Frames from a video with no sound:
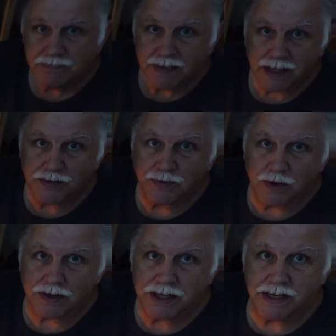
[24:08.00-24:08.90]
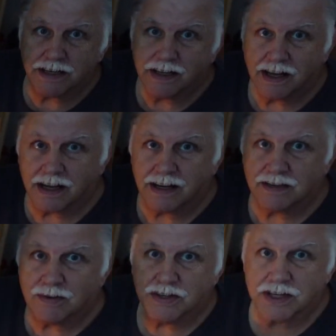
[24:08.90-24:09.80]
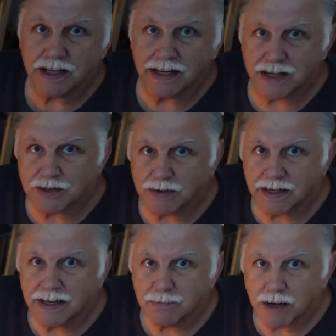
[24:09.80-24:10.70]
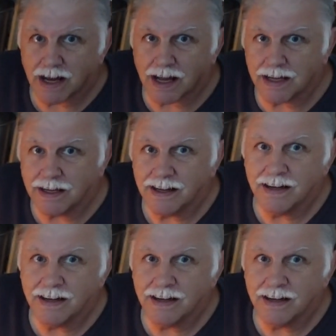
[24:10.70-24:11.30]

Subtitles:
Thanks for watching, and we'll see you next week. Bye!